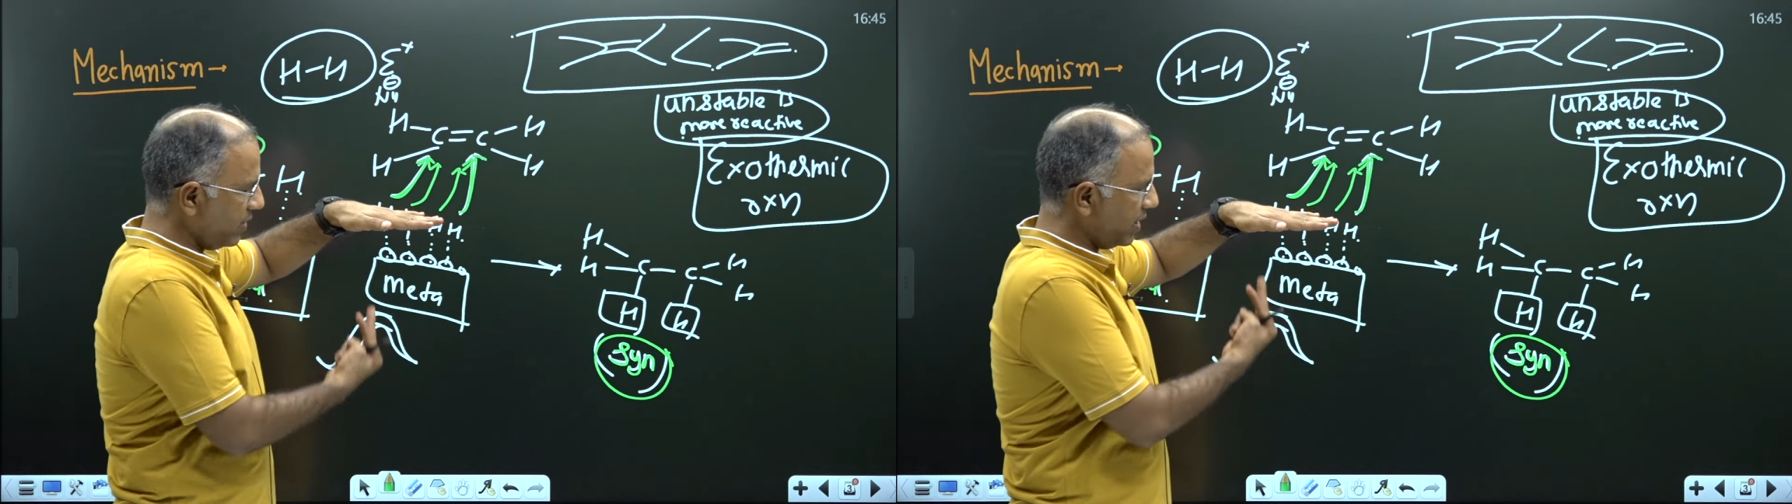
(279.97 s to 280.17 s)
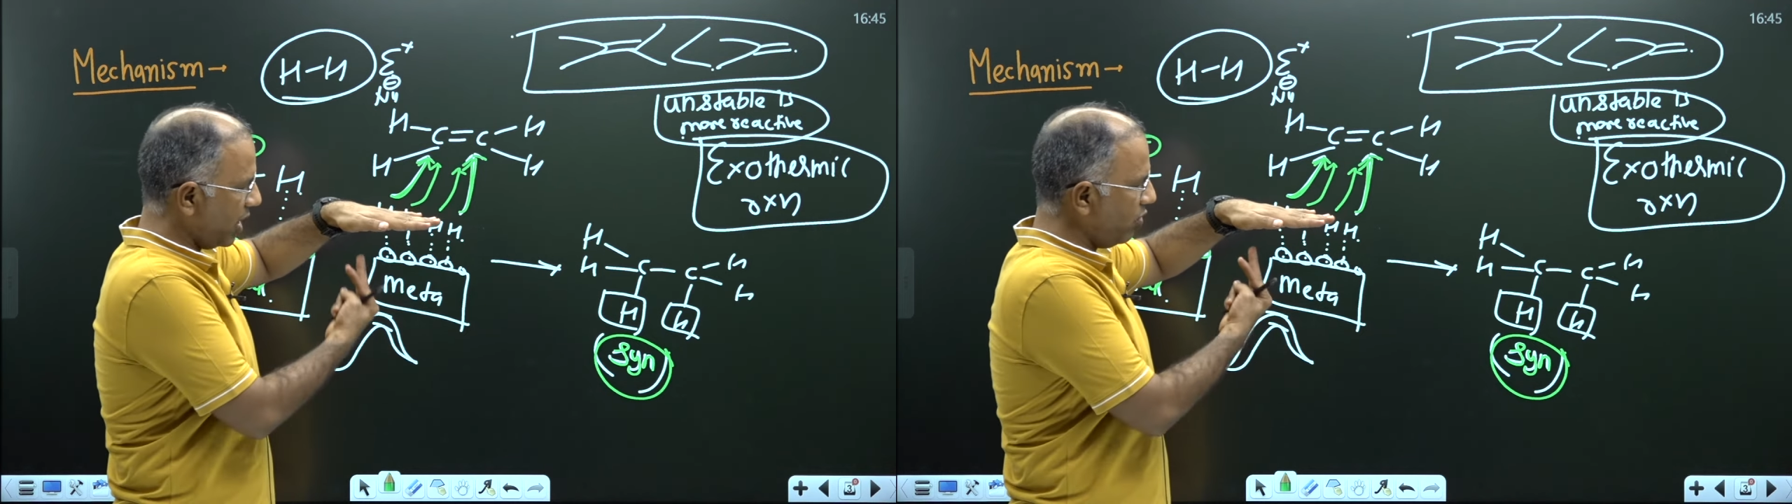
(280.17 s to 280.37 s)

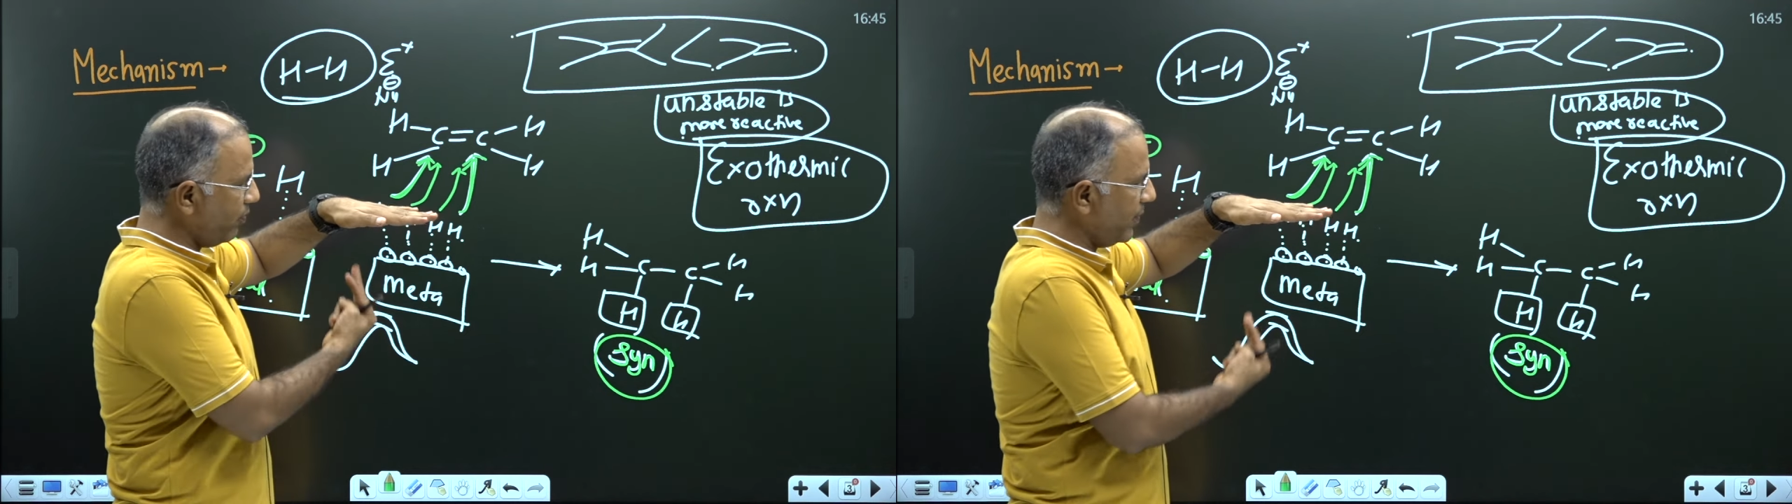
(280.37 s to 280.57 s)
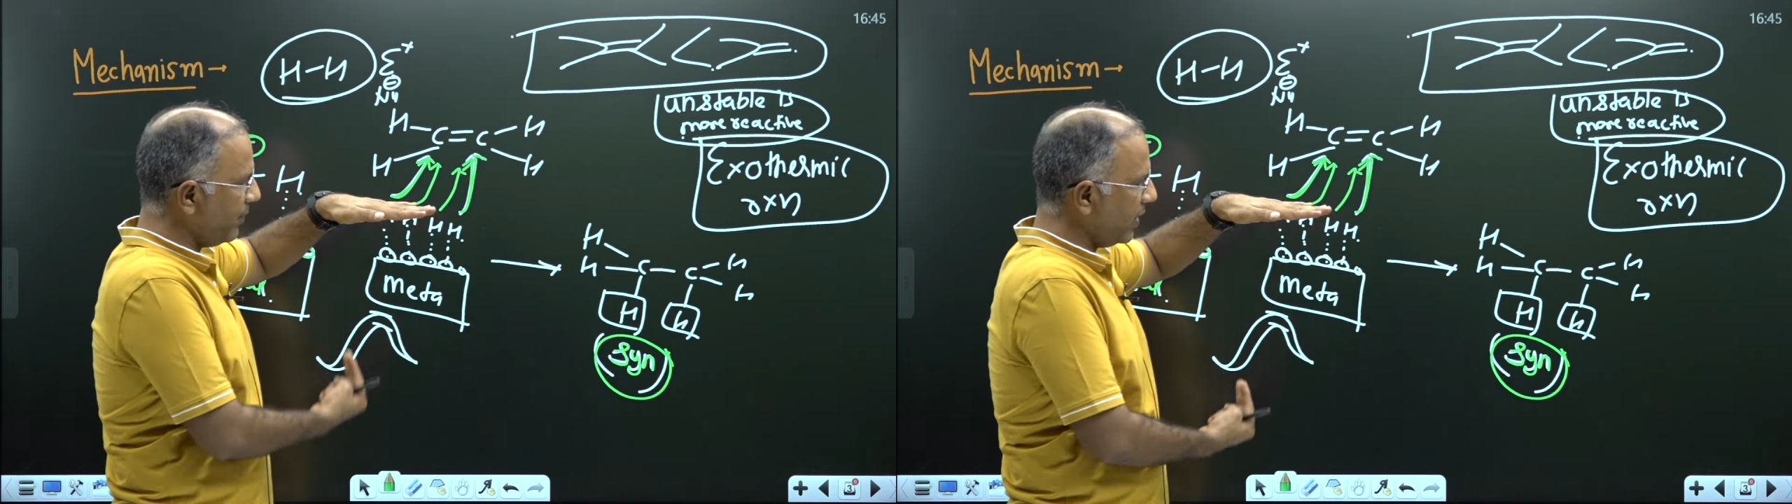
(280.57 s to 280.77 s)
ground
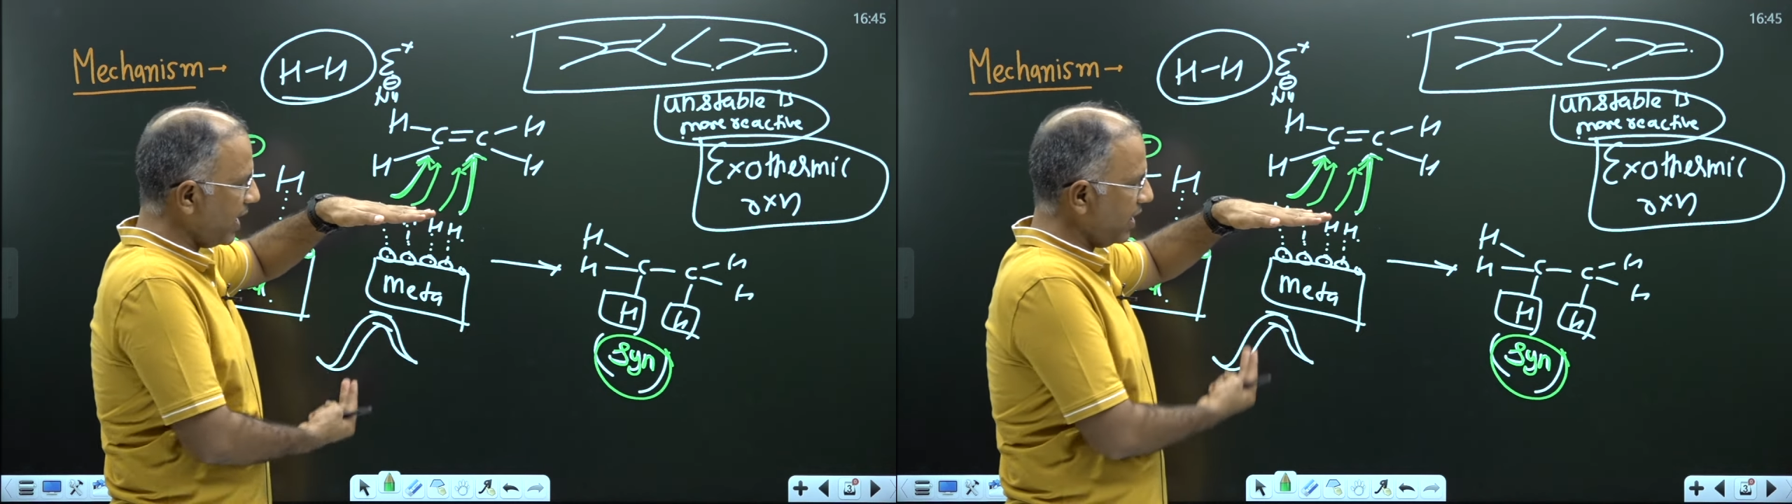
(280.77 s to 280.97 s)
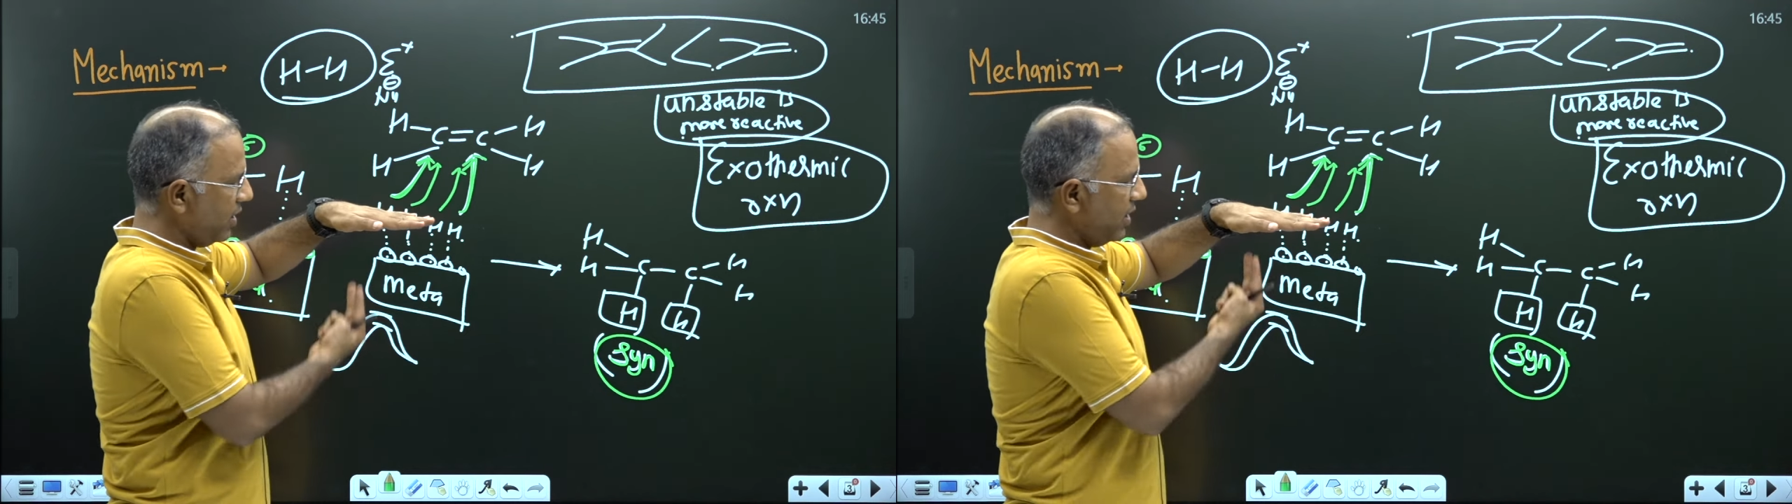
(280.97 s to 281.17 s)
people
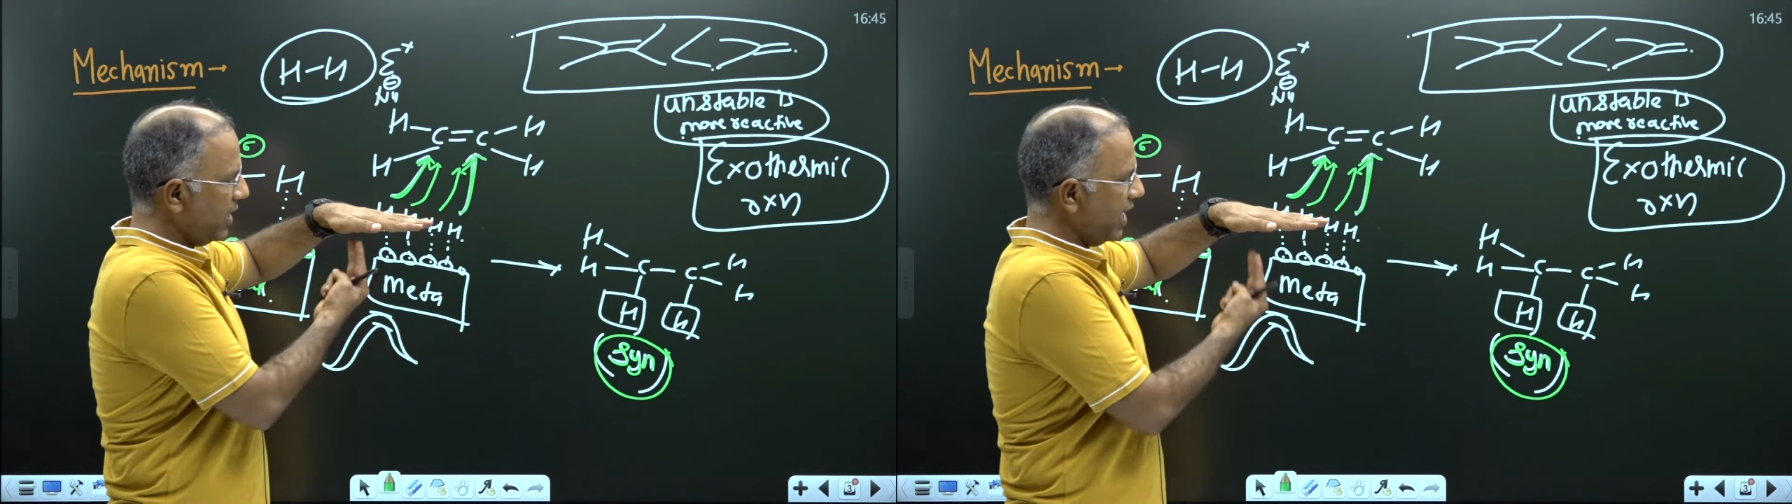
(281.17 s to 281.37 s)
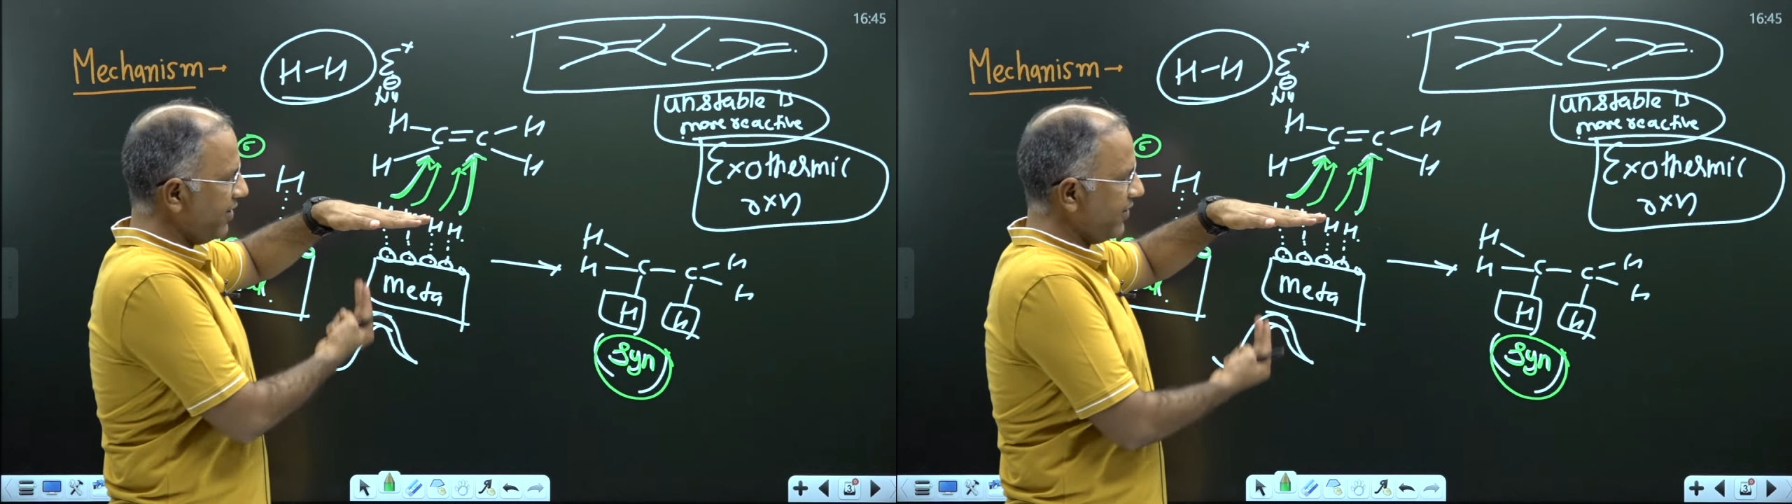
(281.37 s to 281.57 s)
are
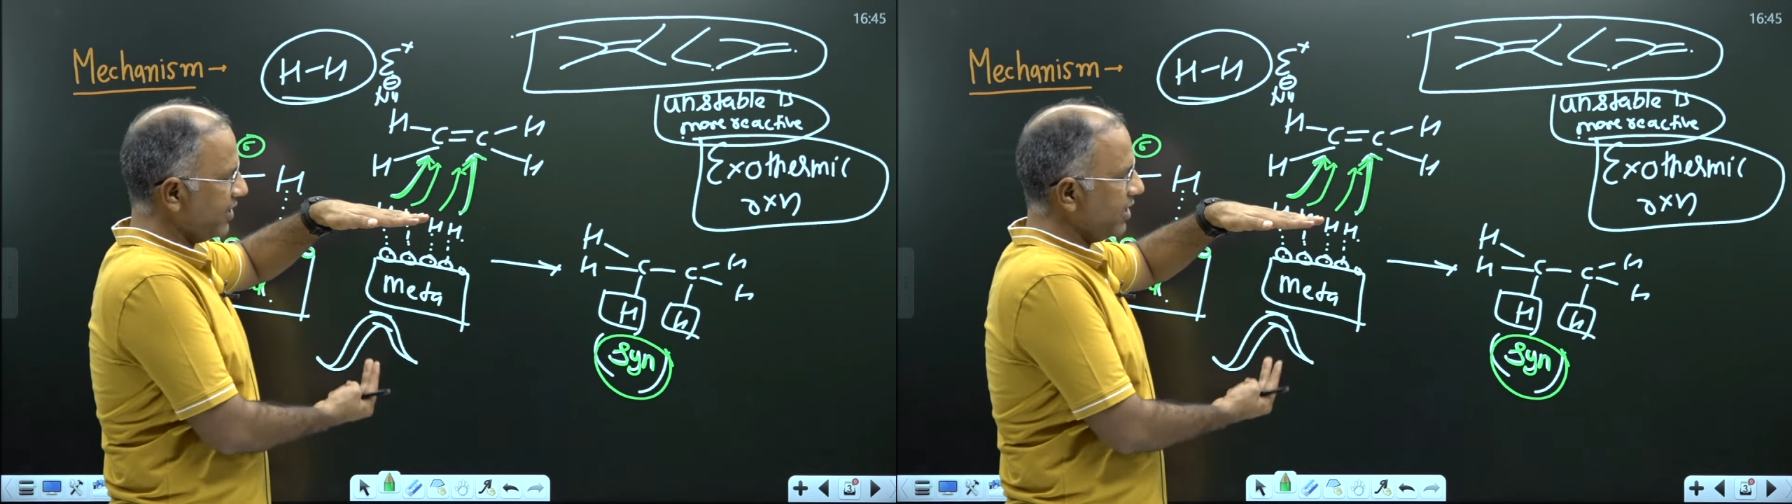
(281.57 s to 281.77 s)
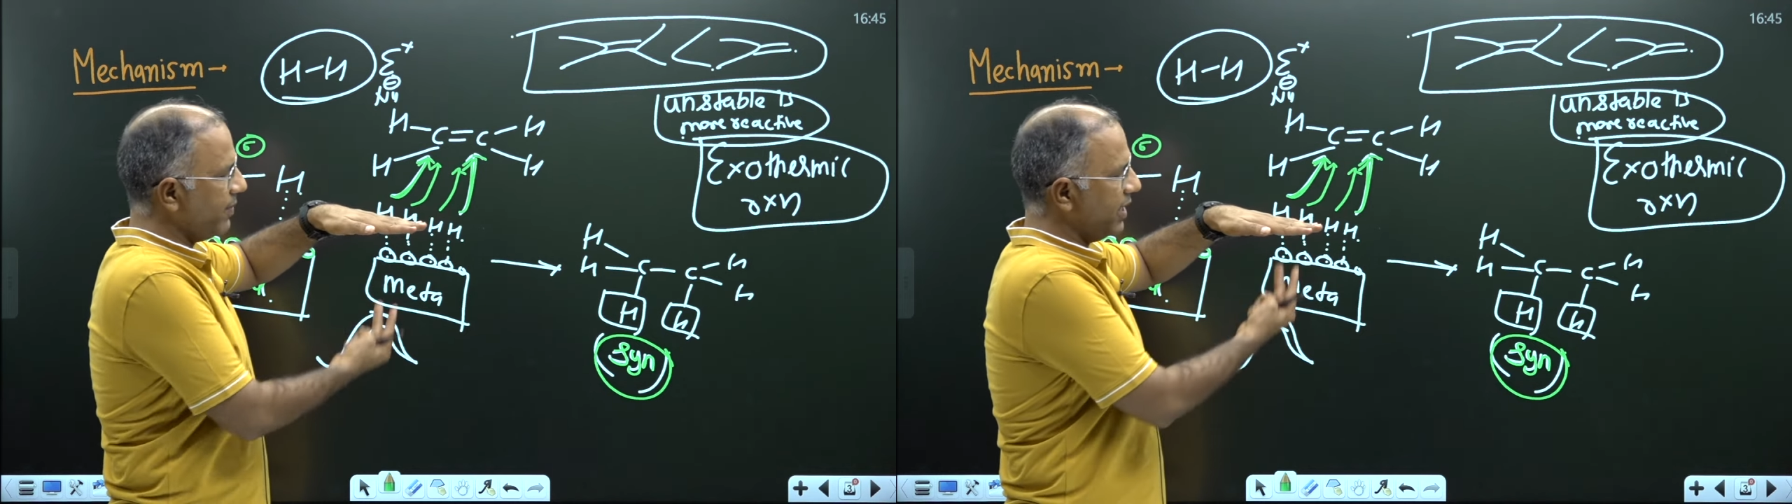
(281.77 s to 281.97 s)
attracted